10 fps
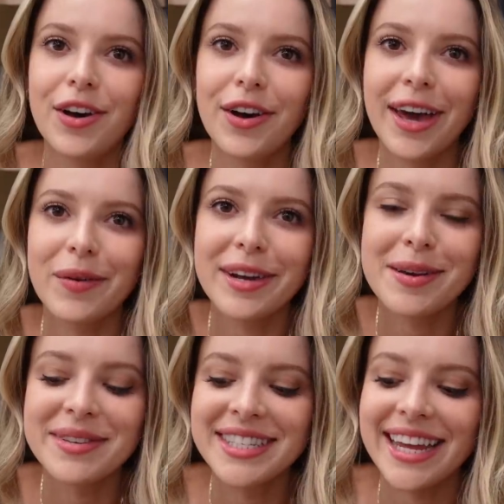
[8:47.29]
Okay,
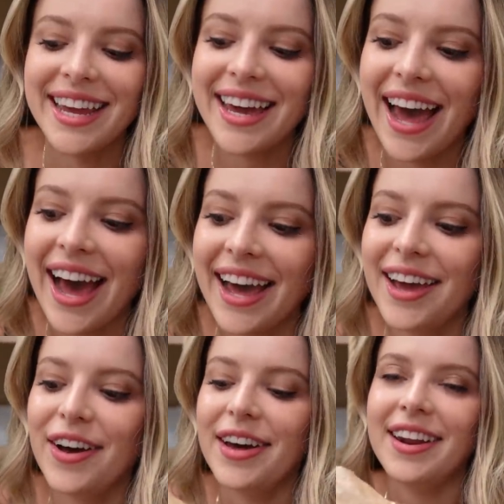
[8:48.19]
rookie mistake. I
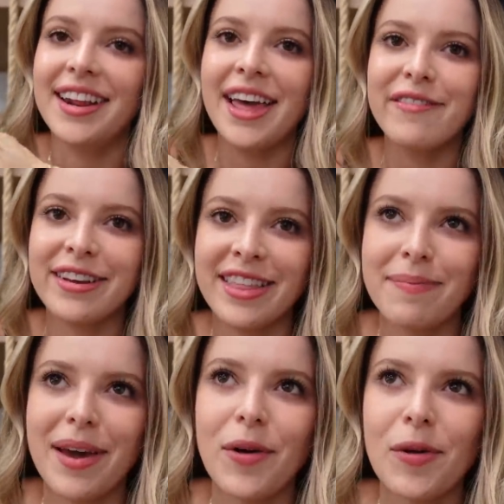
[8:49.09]
got an everything
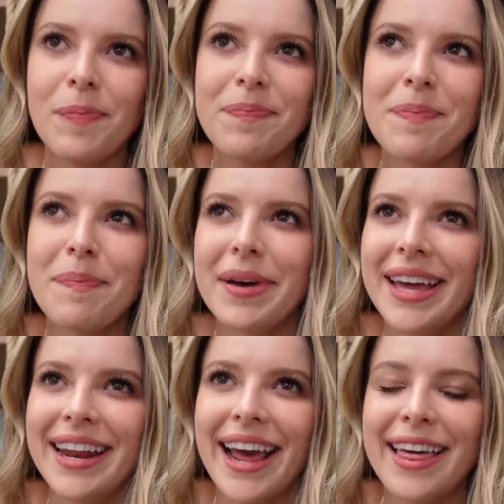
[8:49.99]
bagel, but
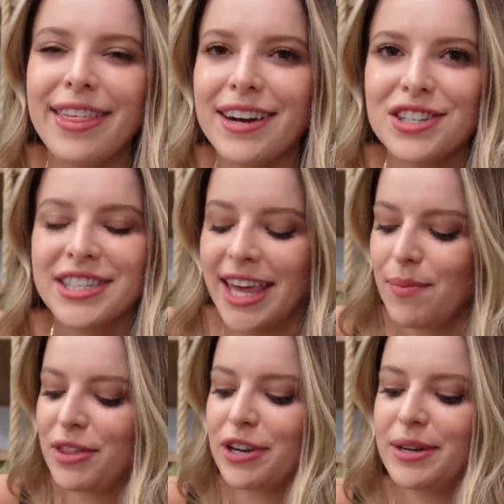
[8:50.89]
I thought it just
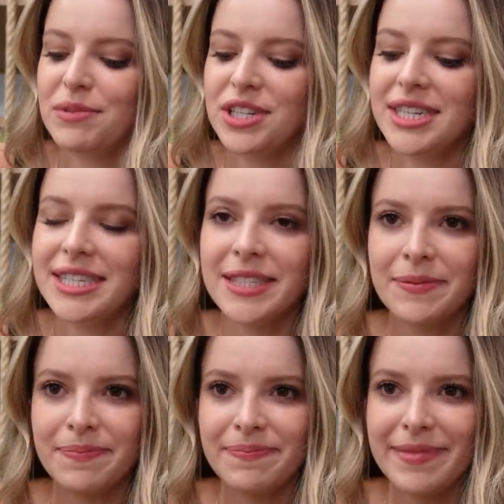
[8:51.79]
came with cream cheese,
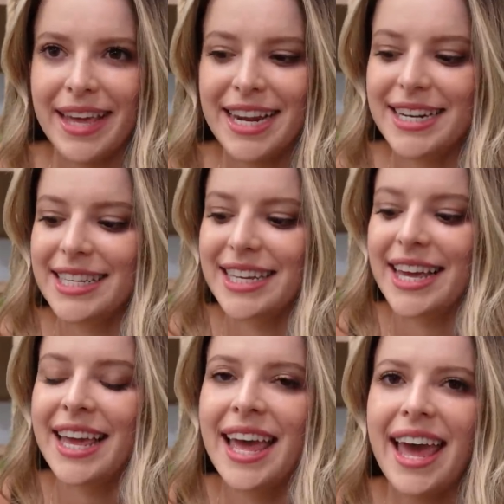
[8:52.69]
and it doesn't.
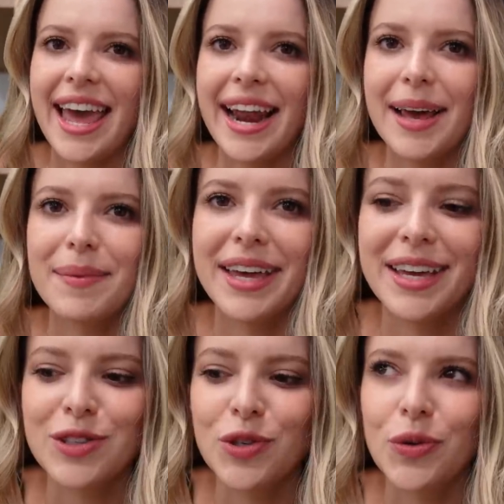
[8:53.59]
And I'm like
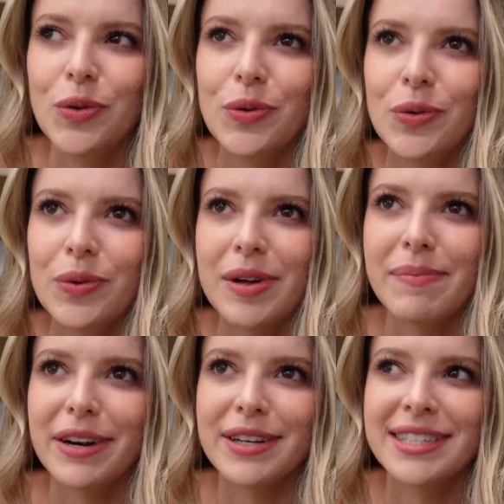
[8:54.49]
too
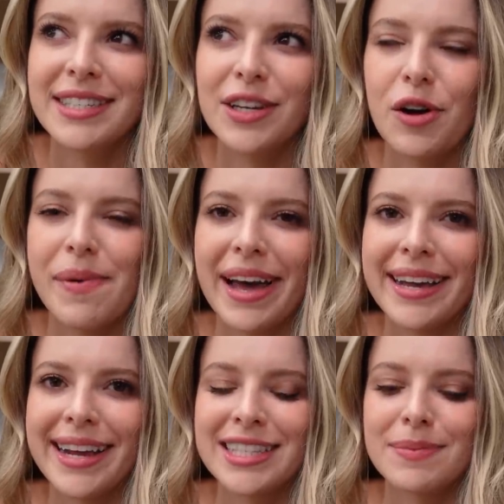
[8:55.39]
embarrassed to go back
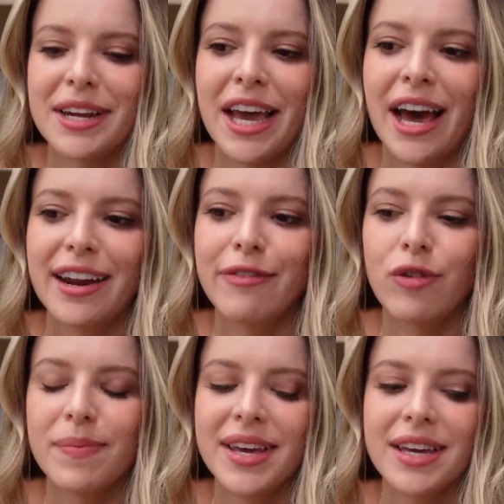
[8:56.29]
and ask them to cut it
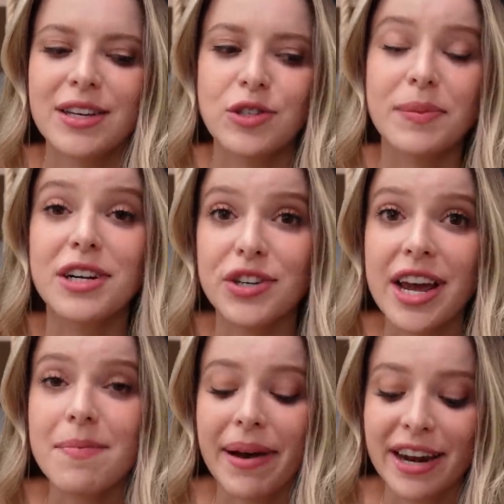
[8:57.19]
for me. So I'm gonna
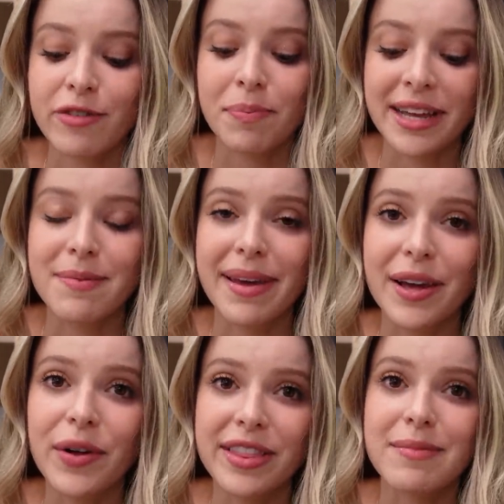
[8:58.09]
try a bite of a plain
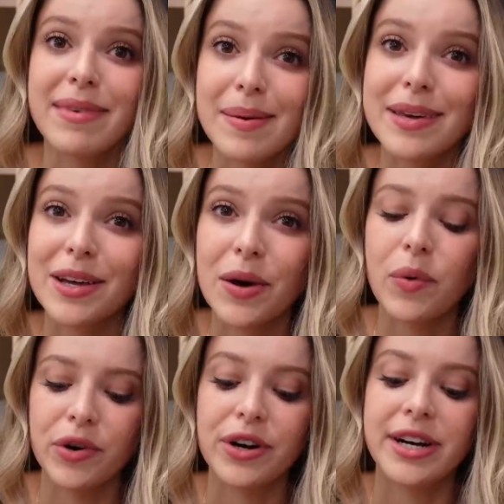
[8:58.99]
bagel, and then maybe I'll go
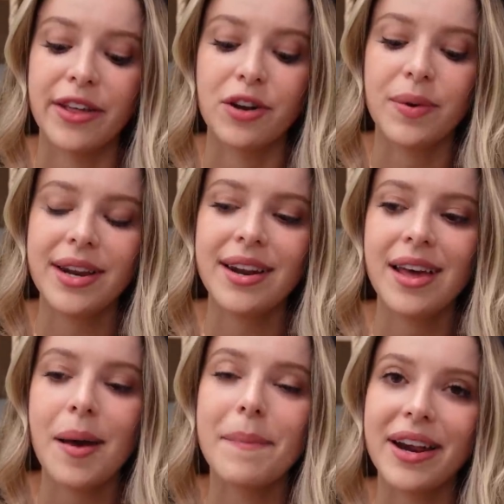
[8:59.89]
order another one,
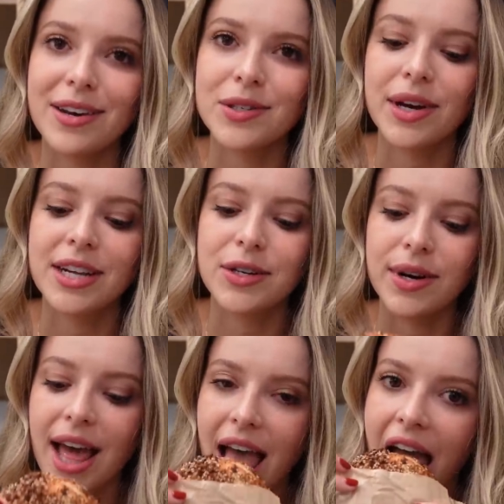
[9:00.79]
but I also got a
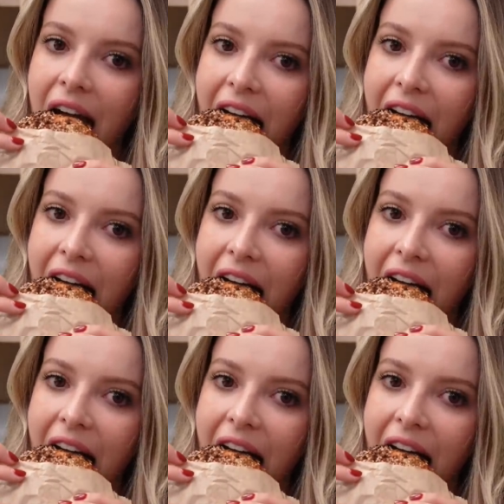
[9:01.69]
donut.